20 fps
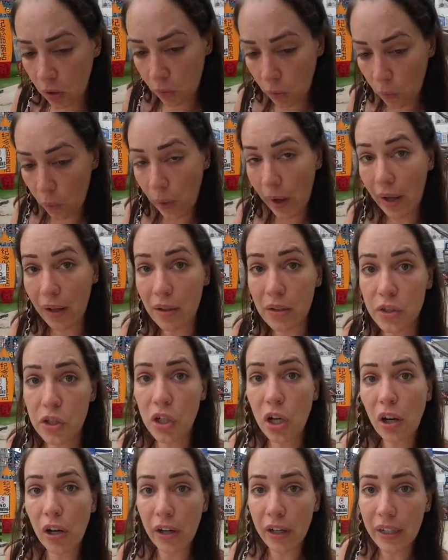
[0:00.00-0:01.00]
whale
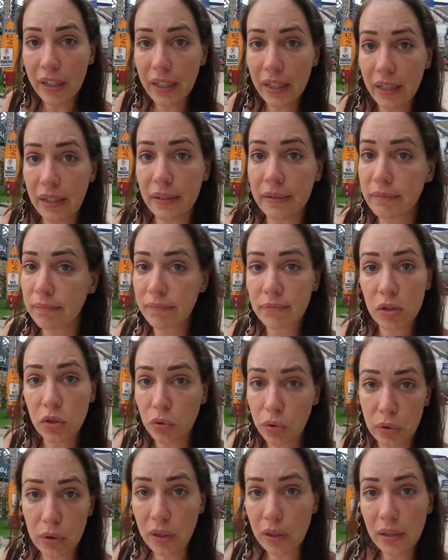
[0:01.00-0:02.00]
shark
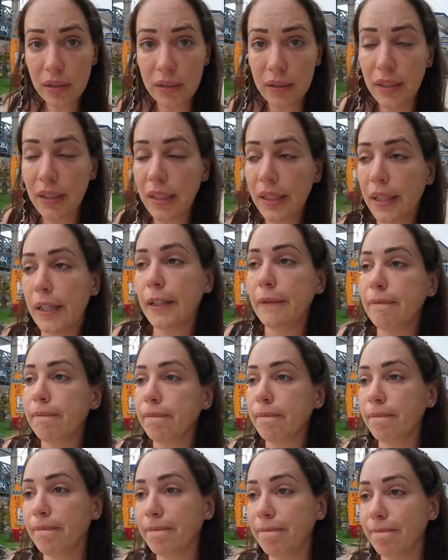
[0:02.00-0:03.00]
tour,
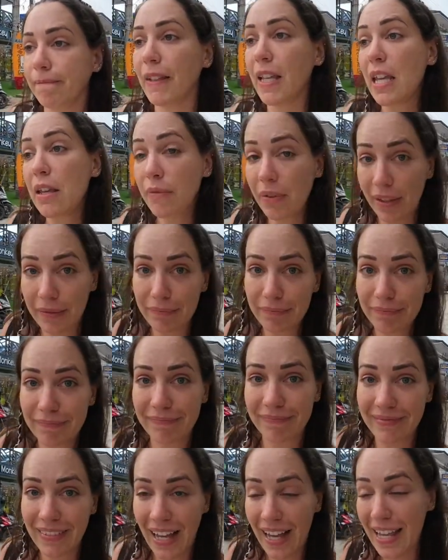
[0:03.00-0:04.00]
even
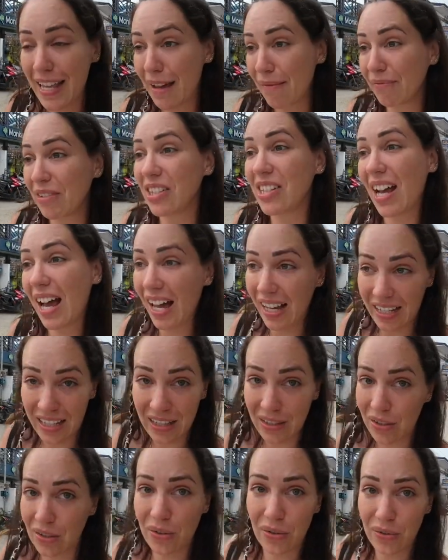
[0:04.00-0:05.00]
I am
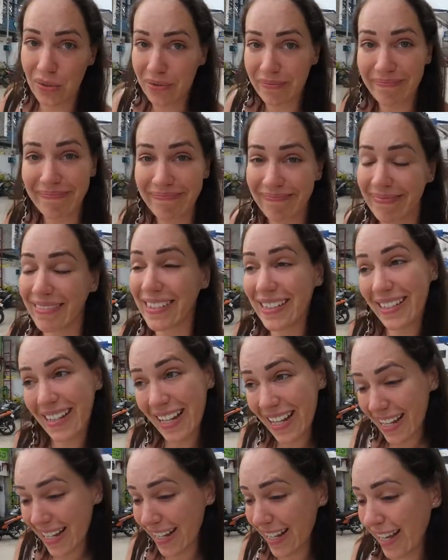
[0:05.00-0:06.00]
dying to
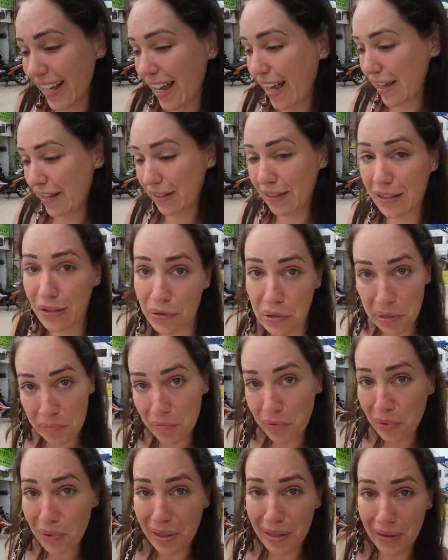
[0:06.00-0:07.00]
see and
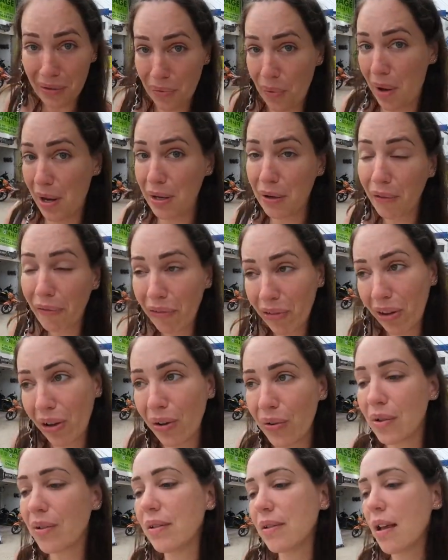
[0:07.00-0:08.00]
swim with one of
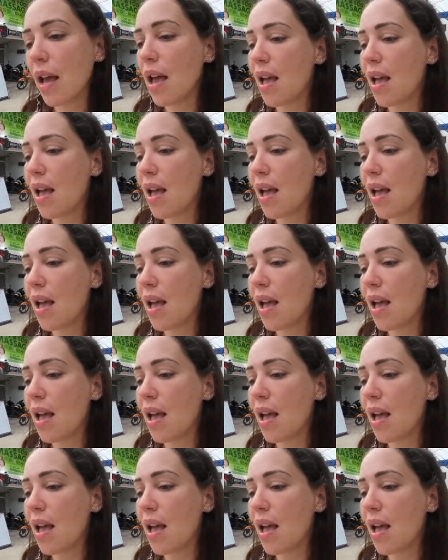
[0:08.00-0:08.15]
those,